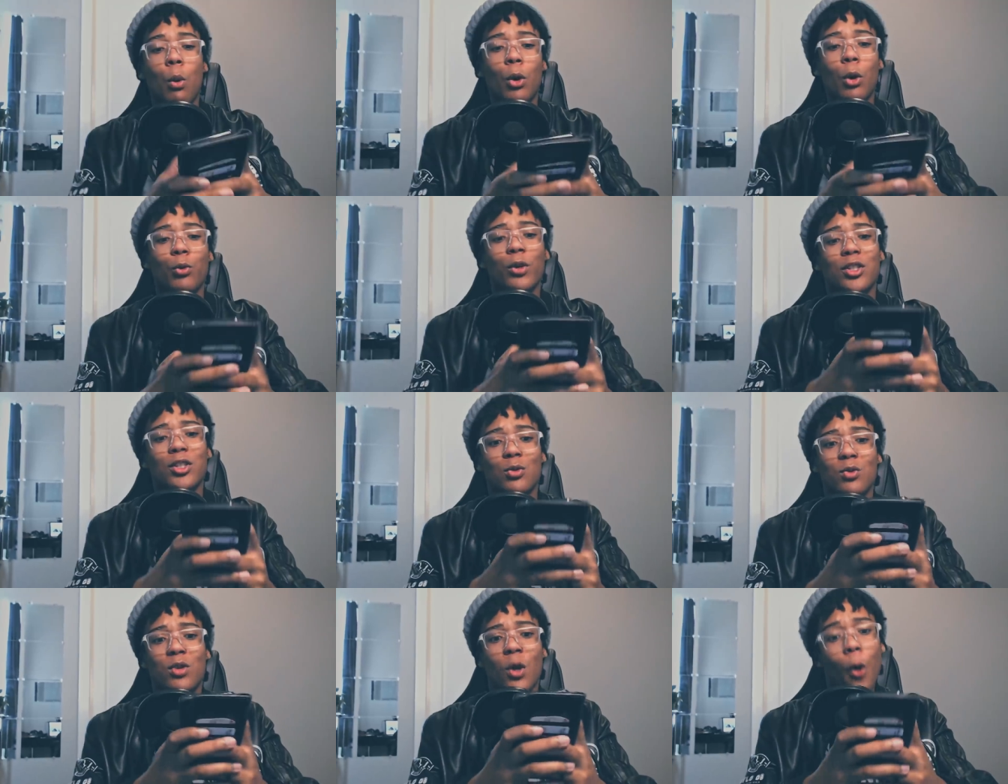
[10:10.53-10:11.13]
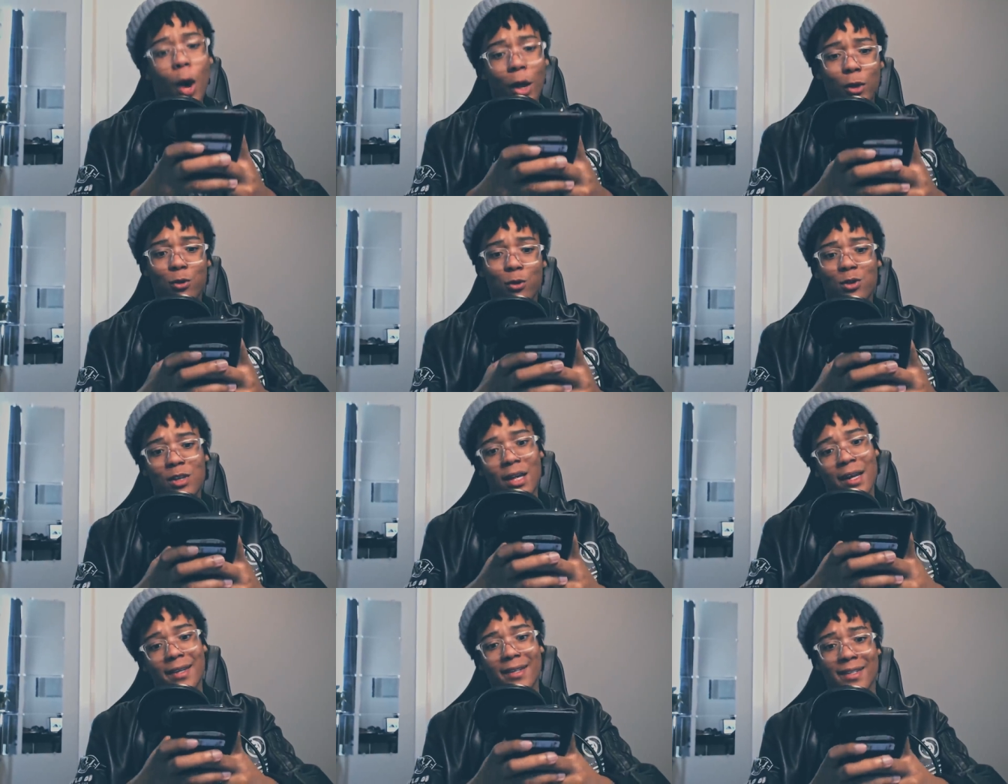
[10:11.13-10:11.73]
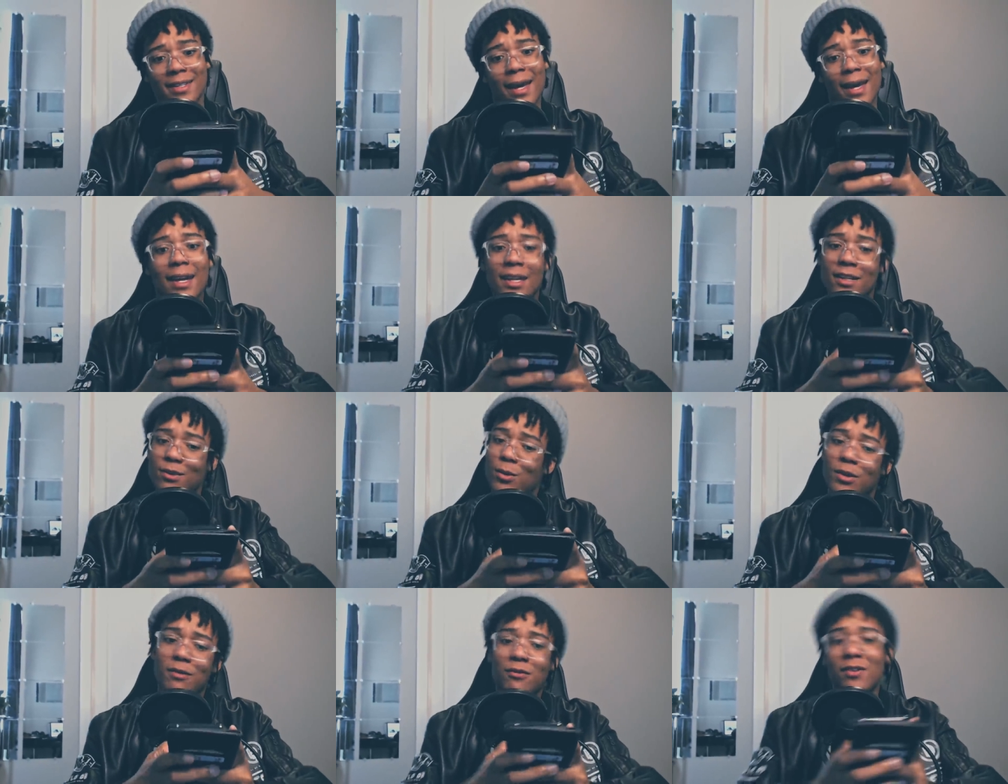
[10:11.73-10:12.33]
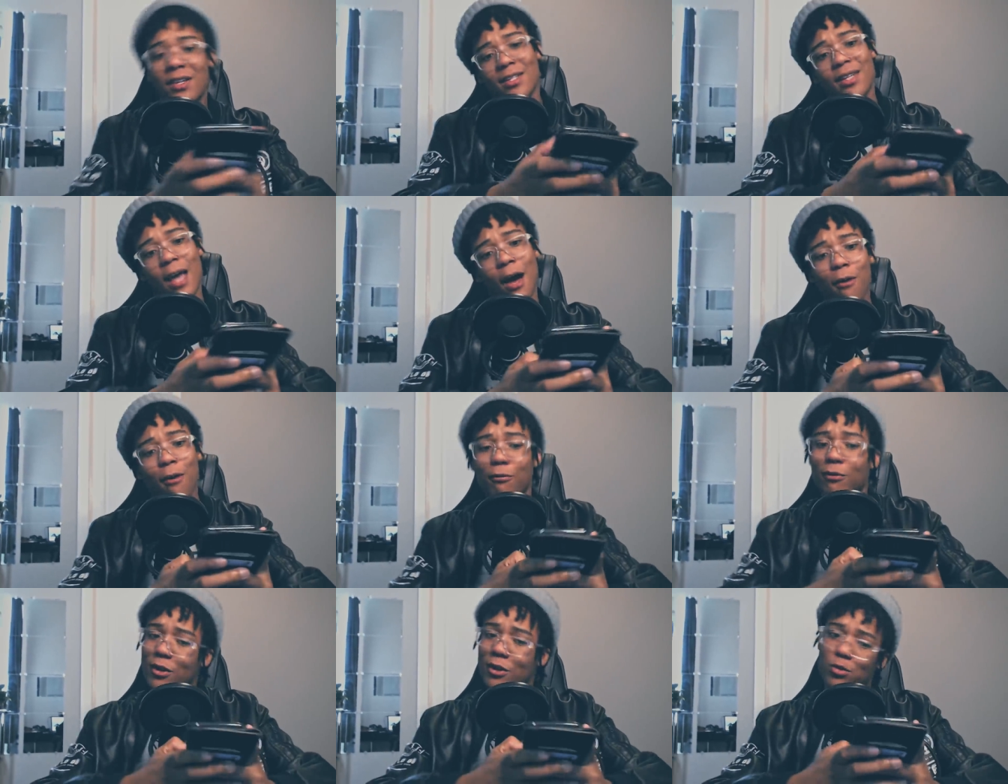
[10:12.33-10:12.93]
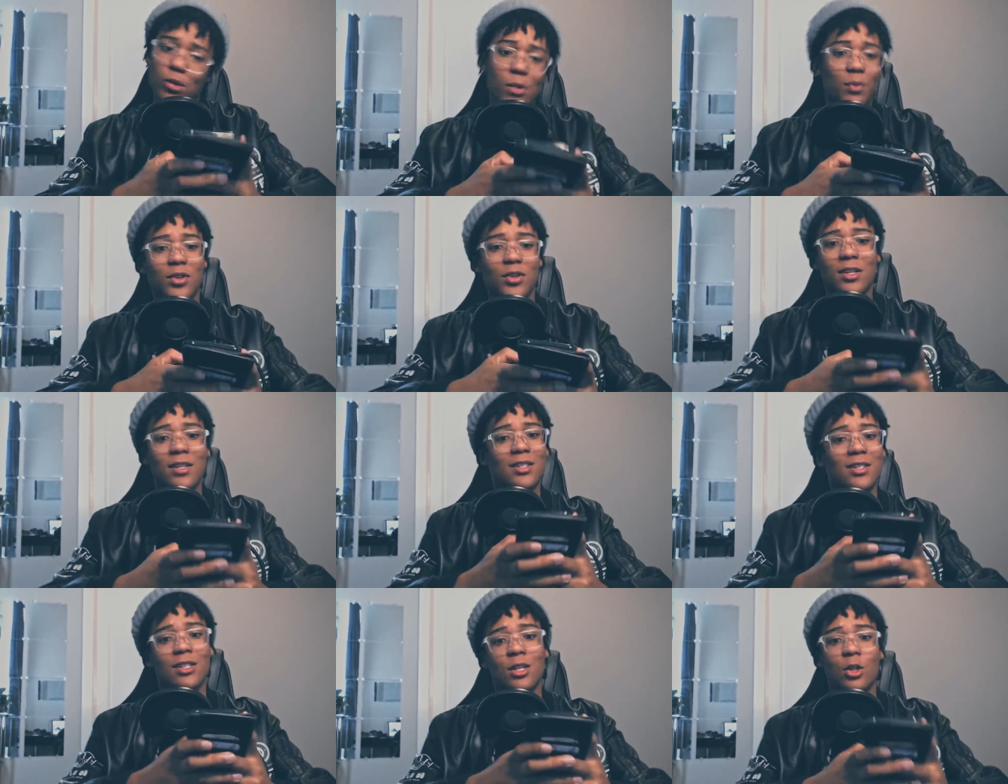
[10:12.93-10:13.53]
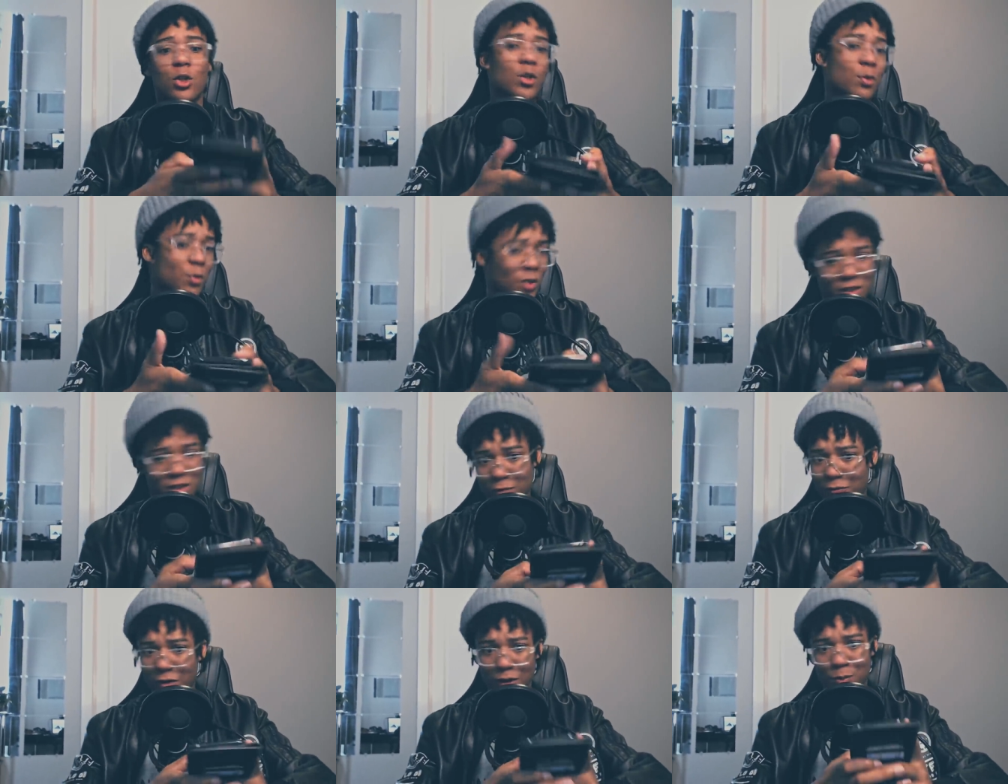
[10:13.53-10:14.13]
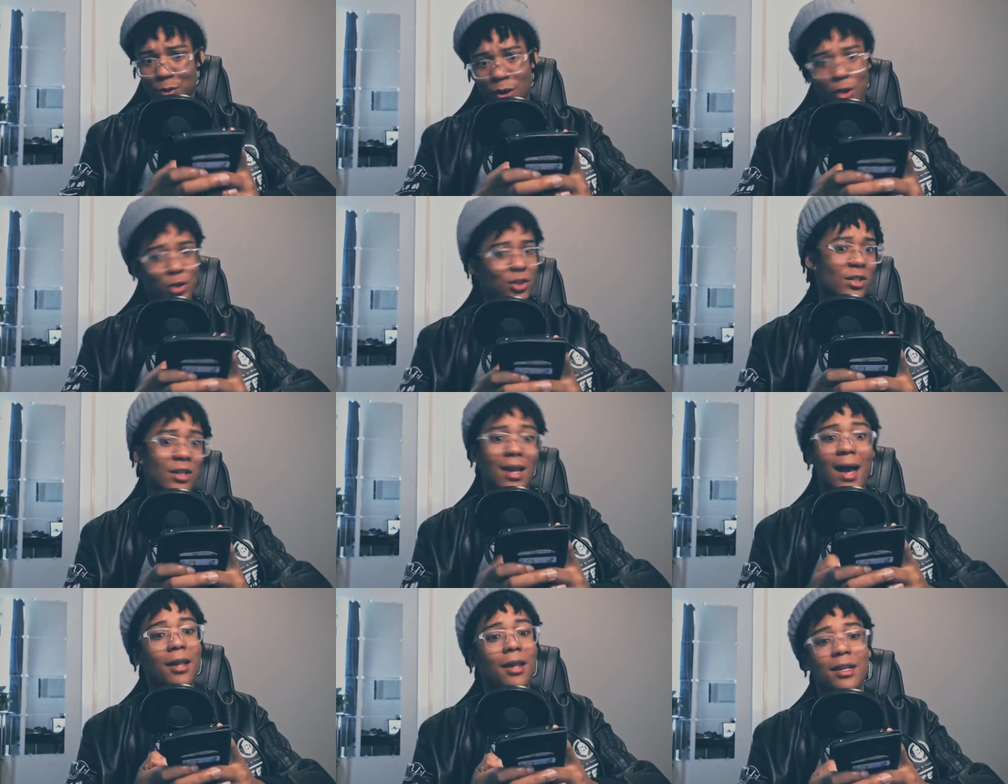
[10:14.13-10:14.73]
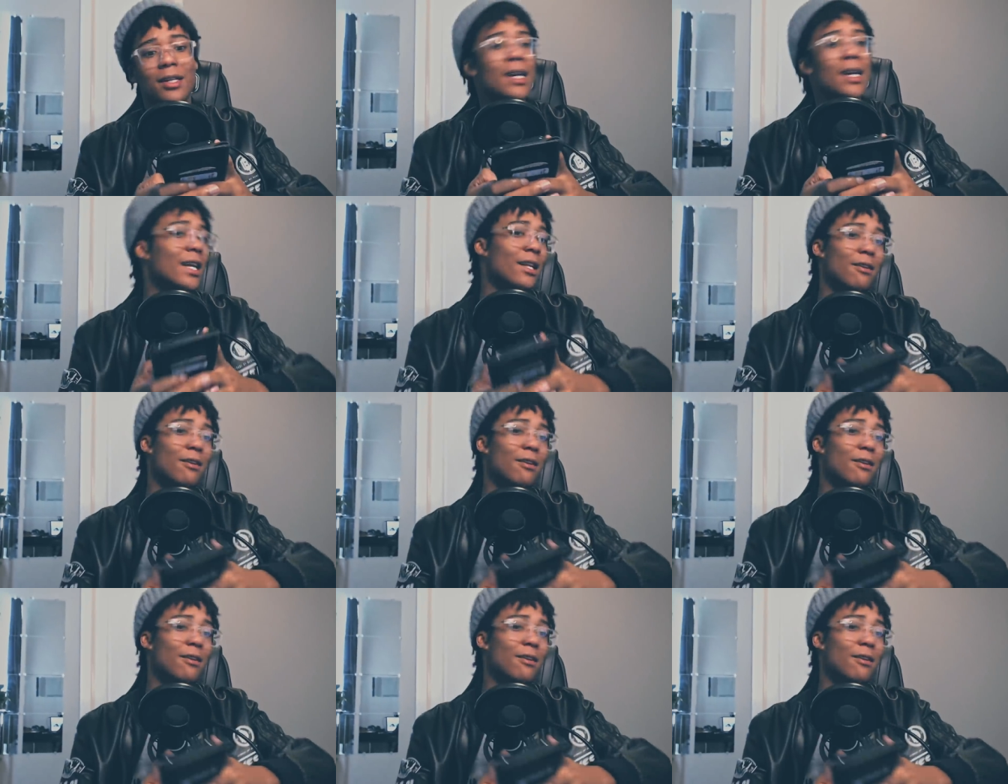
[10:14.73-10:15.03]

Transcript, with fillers: Well, what you don't understand is that each one of these outfits represents their specific personality,